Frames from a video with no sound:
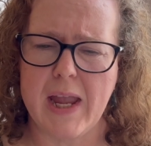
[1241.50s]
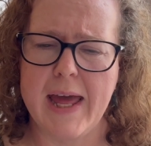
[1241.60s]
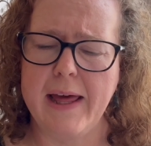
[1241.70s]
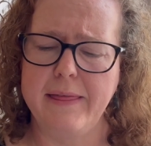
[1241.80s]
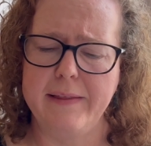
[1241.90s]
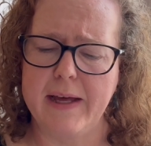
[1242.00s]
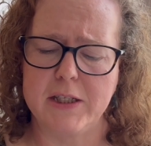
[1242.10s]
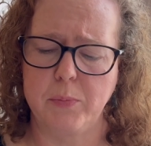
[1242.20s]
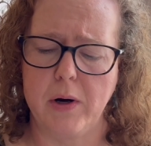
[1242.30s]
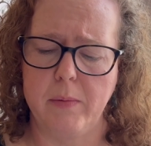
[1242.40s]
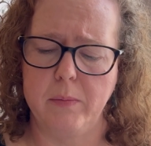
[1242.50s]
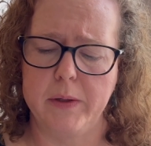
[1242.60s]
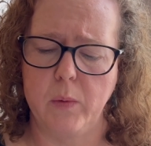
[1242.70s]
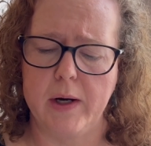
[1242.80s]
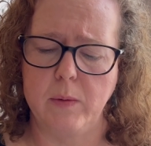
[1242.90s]
And I think that's probably
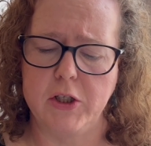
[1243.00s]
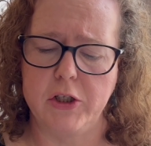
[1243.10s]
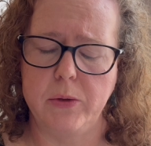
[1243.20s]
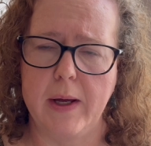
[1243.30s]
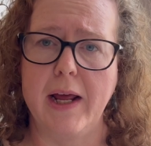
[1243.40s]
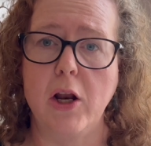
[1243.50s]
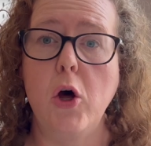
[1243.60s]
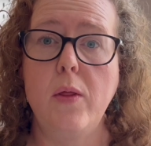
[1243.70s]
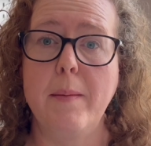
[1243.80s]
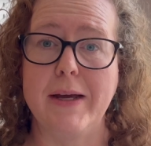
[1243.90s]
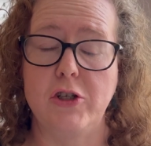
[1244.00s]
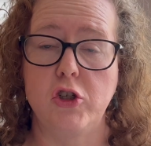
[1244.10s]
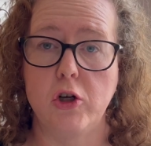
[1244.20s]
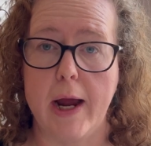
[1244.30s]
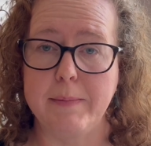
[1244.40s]
what I would do. And I know that my
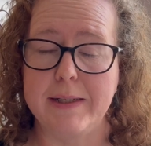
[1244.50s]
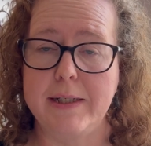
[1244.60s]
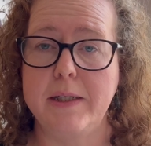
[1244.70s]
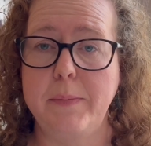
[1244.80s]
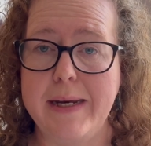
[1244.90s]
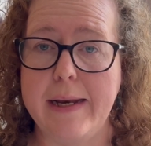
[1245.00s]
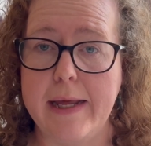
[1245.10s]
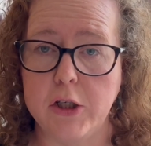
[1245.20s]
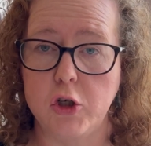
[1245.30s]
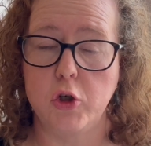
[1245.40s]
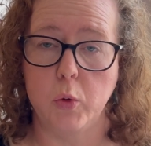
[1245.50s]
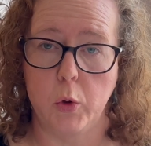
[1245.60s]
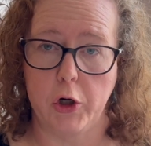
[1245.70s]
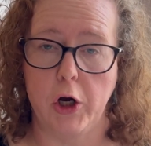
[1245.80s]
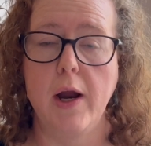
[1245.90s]
straps need to be knit
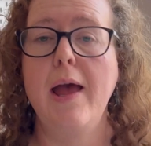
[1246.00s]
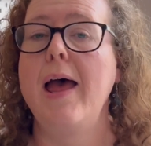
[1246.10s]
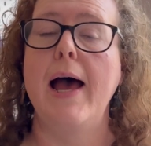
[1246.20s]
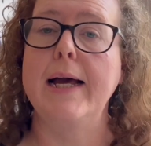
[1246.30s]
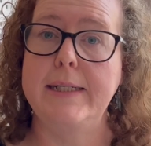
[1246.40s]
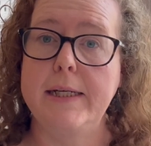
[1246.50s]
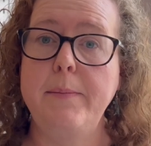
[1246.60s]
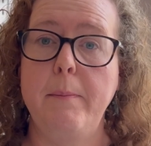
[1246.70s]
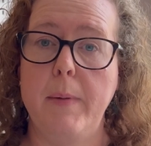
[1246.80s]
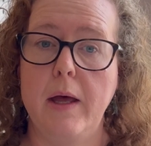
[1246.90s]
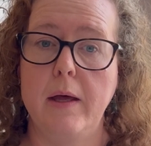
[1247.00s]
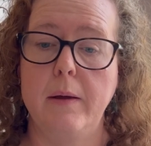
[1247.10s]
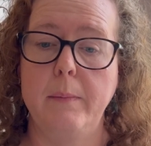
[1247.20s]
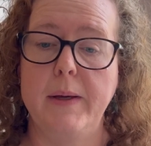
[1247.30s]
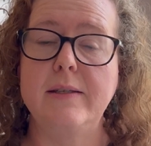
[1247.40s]
shorter. I did,
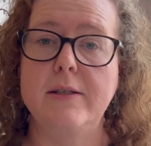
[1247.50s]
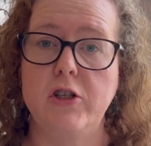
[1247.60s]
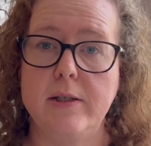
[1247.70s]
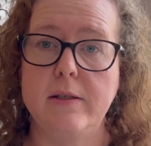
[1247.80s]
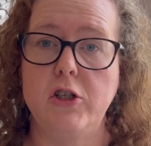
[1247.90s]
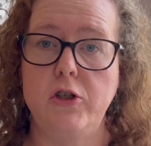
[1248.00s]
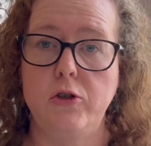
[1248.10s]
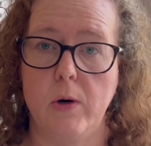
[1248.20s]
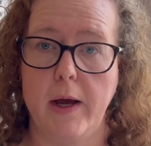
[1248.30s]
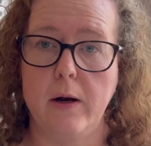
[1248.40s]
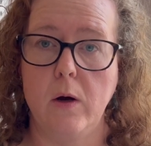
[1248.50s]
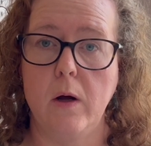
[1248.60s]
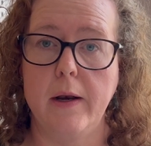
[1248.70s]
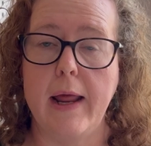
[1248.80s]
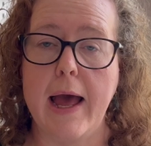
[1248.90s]
it suggests that you try it
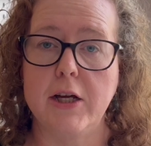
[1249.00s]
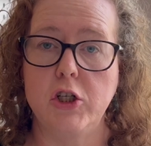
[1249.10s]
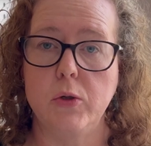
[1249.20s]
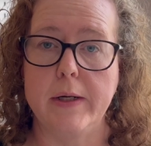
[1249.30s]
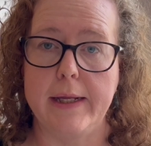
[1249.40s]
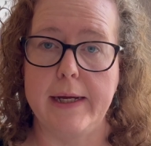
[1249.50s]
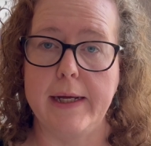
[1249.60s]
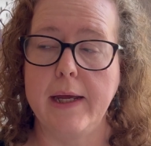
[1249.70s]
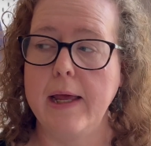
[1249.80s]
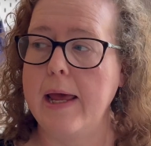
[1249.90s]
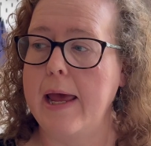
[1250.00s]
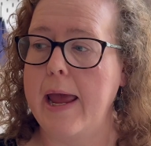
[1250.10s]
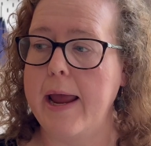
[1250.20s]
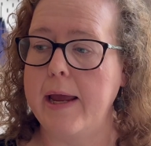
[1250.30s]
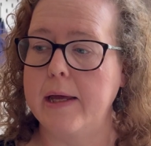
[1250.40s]
on as you're knitting
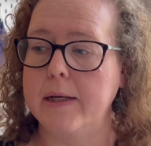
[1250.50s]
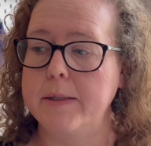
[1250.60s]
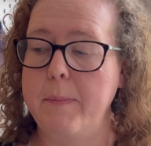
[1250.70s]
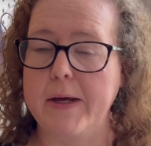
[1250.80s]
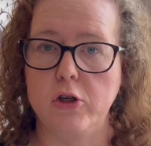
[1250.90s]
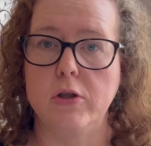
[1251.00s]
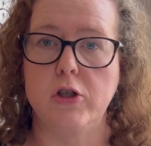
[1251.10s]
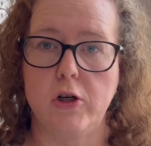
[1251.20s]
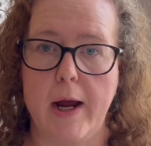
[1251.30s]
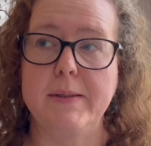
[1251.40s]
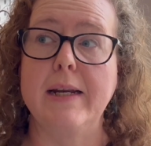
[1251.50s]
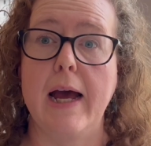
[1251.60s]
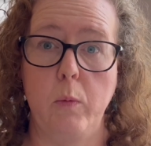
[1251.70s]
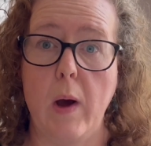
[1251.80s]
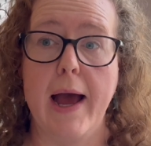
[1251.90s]
and measure the straps. And
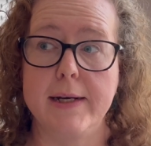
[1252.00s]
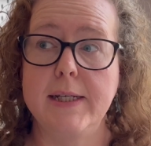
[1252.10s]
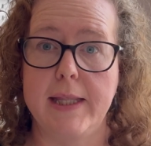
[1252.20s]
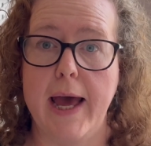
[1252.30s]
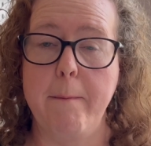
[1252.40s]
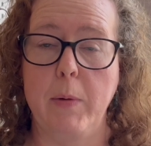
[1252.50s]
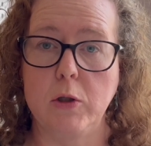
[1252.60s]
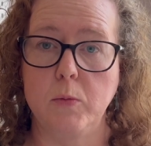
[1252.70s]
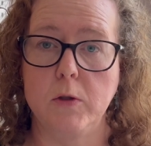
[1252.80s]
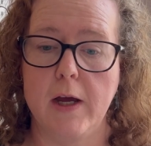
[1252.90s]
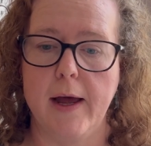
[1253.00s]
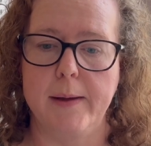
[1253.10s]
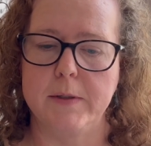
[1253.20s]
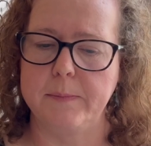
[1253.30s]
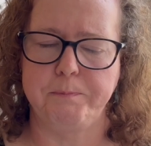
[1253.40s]
I did that multiple
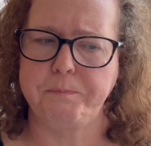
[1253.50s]
times.